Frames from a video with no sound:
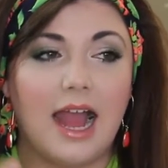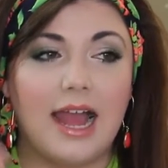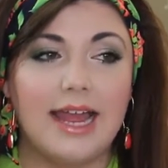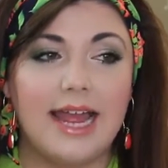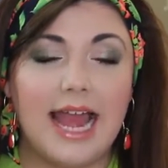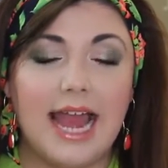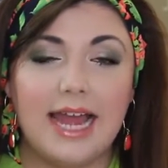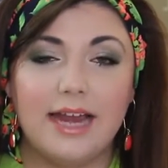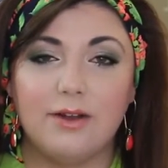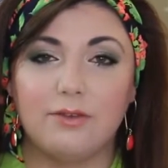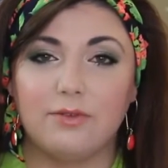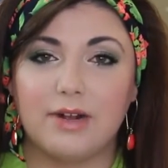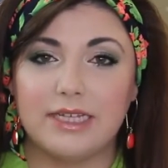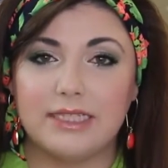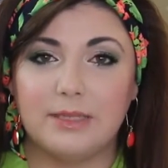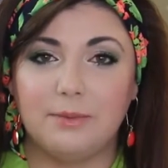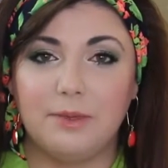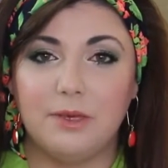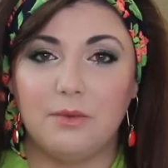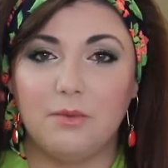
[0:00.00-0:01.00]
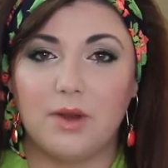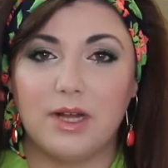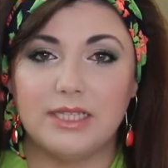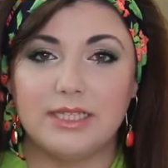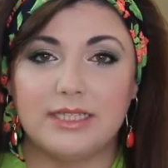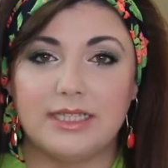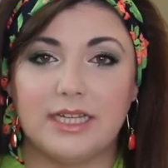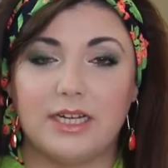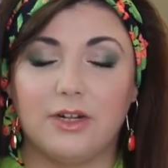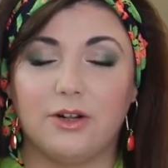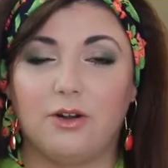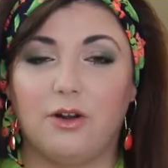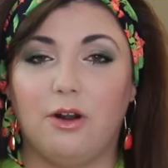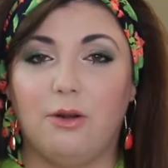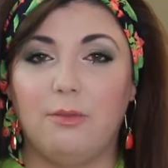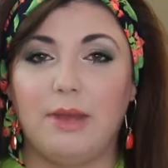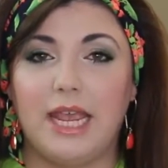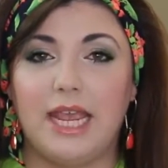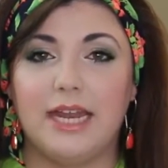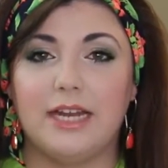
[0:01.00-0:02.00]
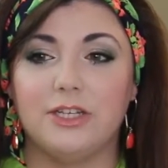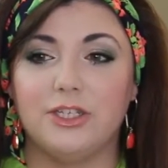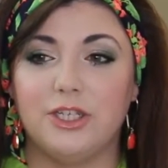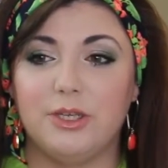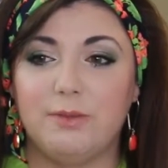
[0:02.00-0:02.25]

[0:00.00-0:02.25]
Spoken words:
I had a recipe once that a girl made.